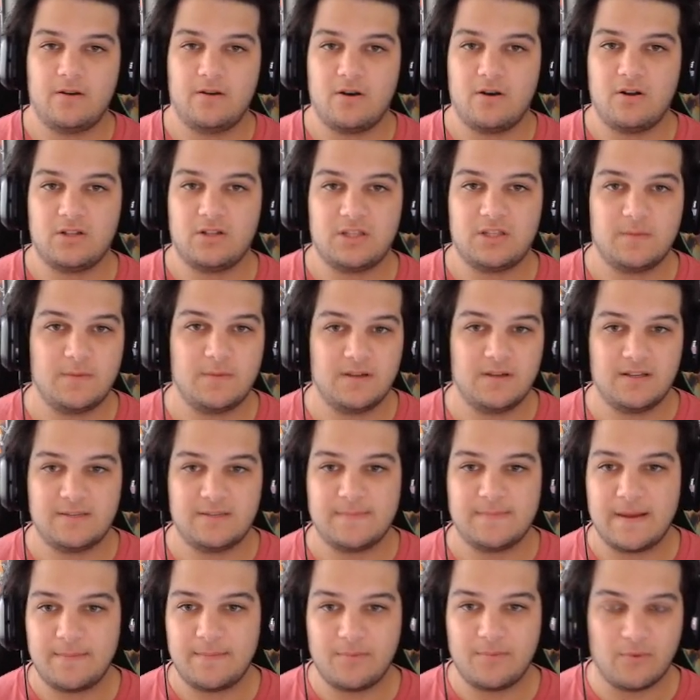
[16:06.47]
Ultima is
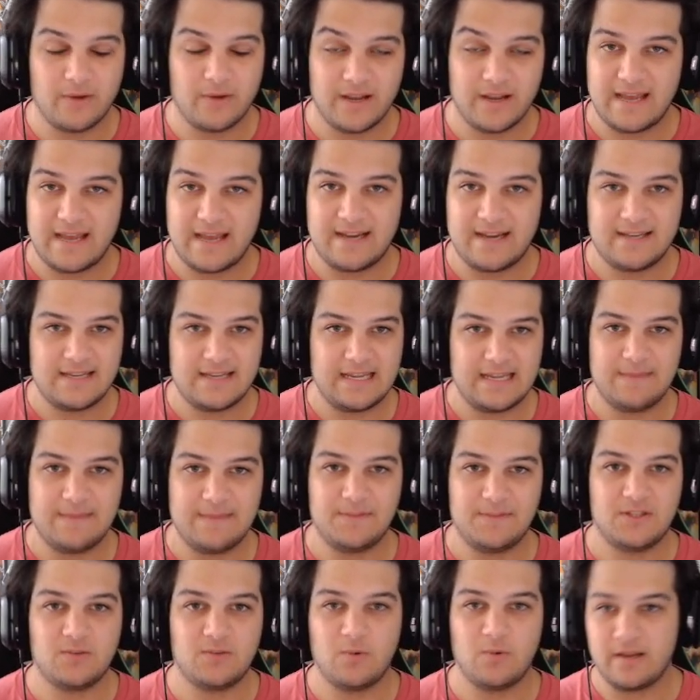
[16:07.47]
my boy. I had to take him
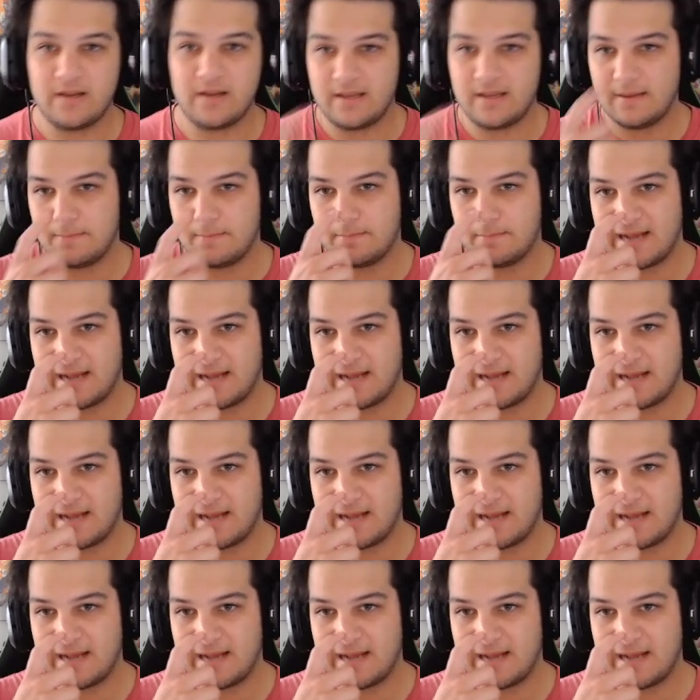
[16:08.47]
to 20.